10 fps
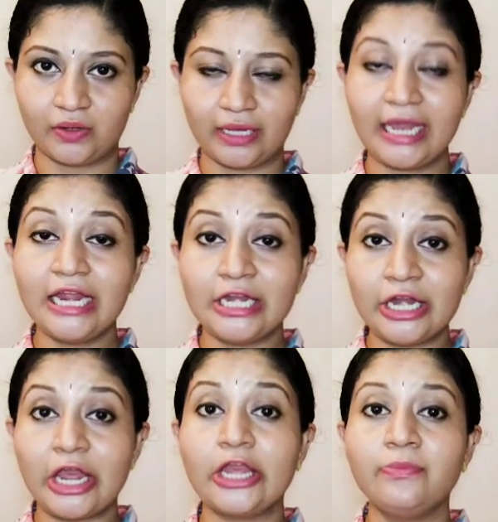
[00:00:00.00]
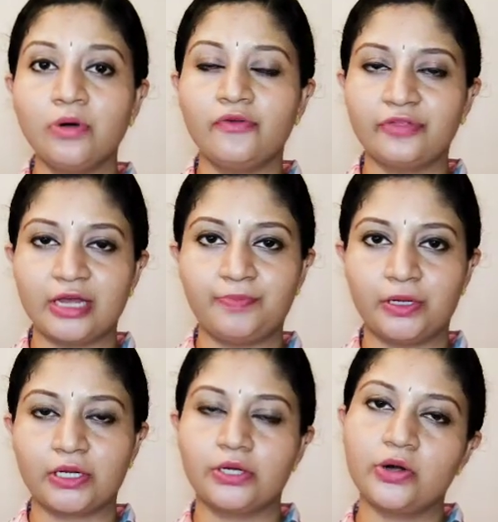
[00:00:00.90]
Okay, name of that
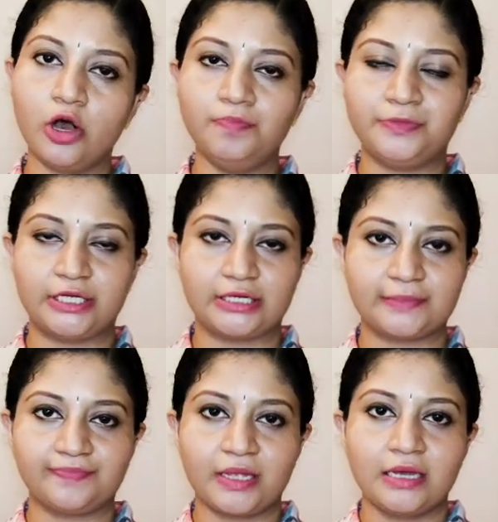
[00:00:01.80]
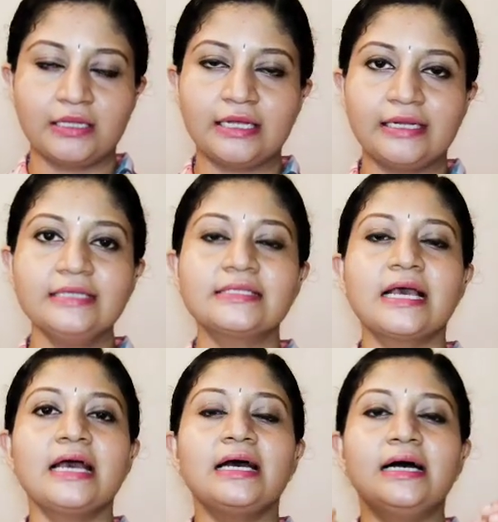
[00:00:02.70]
particular object. That is
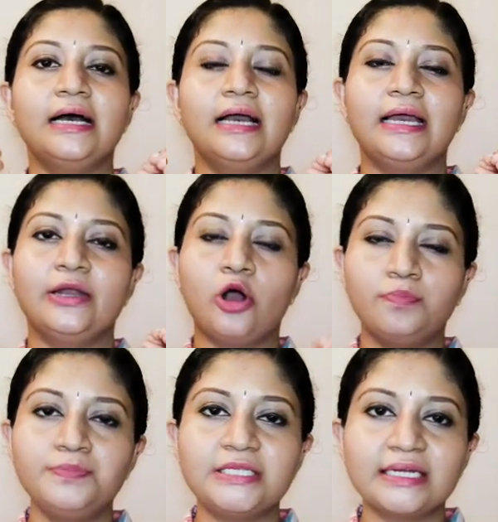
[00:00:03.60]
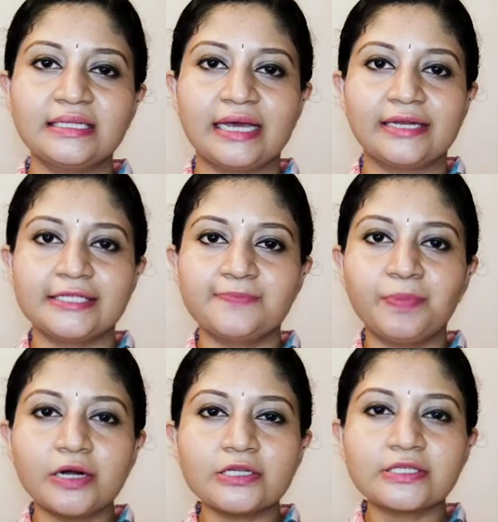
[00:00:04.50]
an object that is
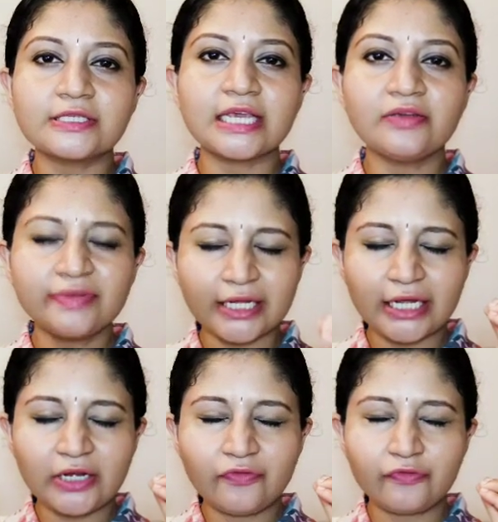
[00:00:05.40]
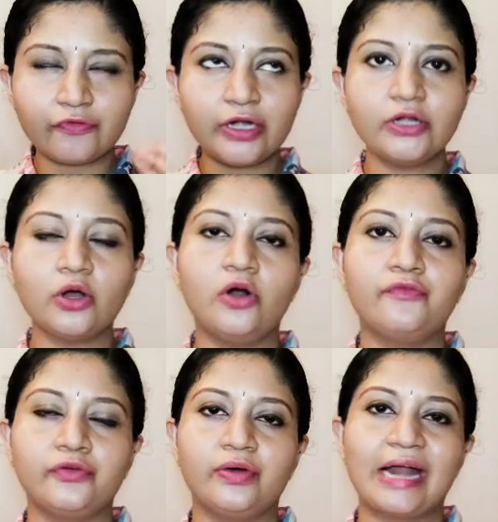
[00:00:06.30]
perceived in front
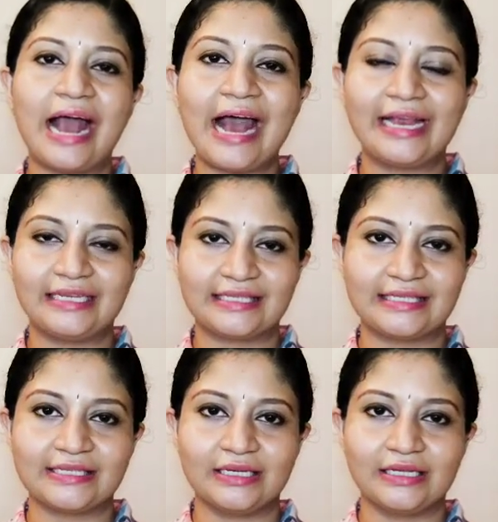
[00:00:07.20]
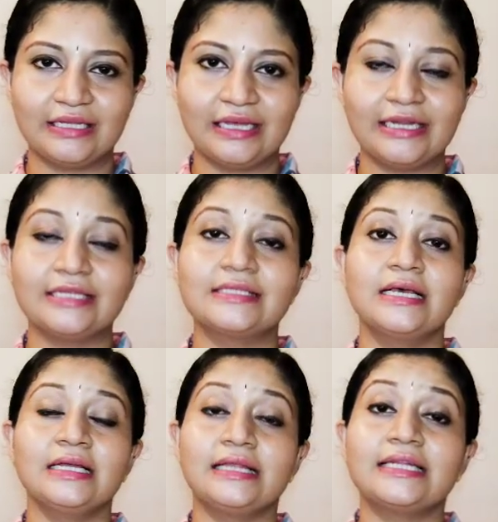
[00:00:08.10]
of your eyes.
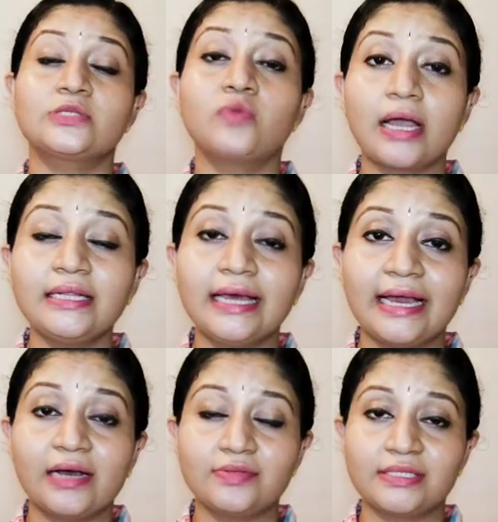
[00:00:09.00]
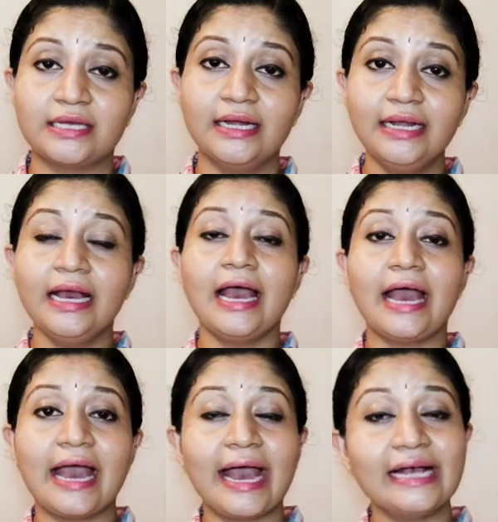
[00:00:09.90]
That's why they have said
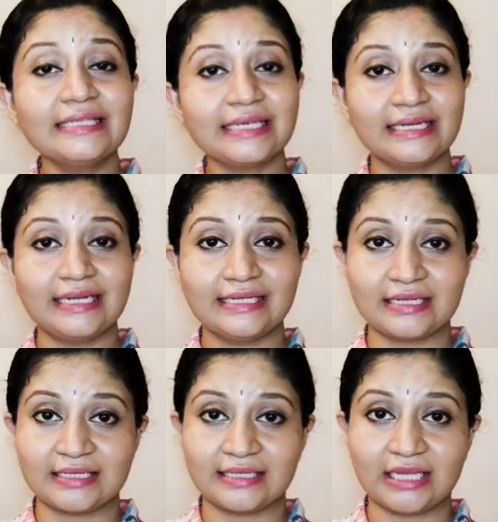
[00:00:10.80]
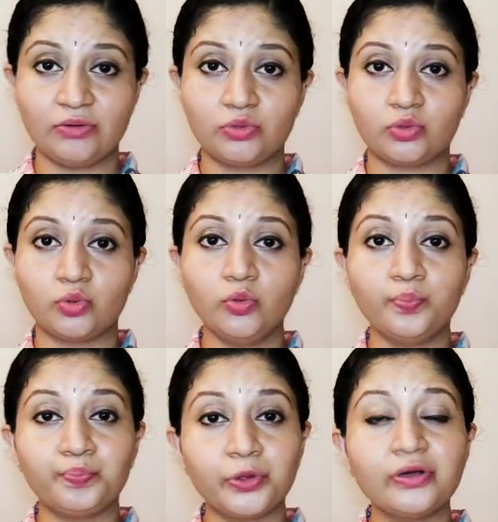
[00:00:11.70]
as it is received
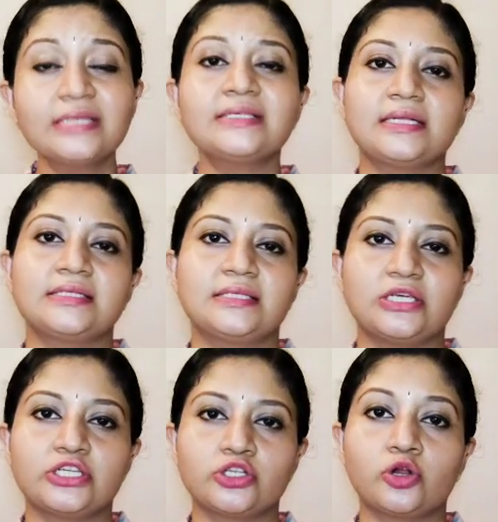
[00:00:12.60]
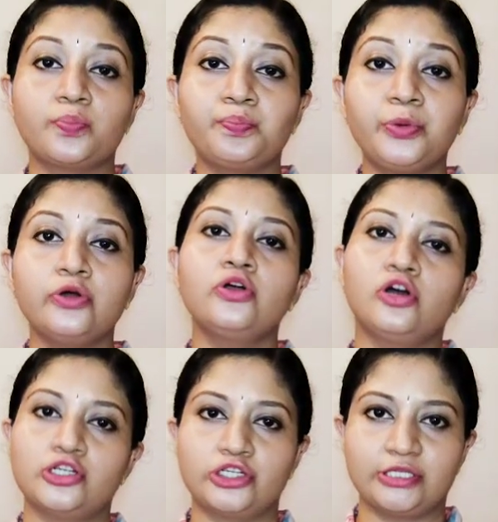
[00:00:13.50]
through pure sensation or pure
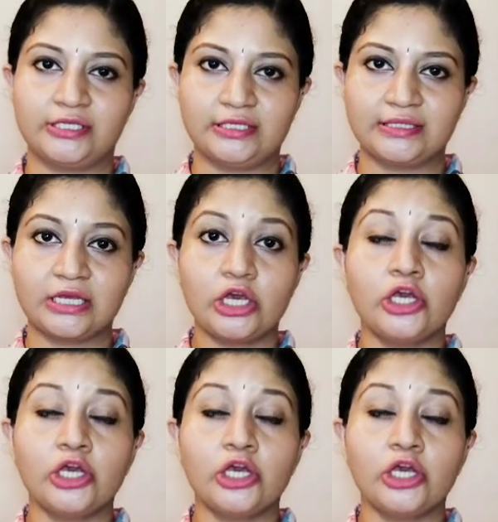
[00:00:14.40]
consciousness.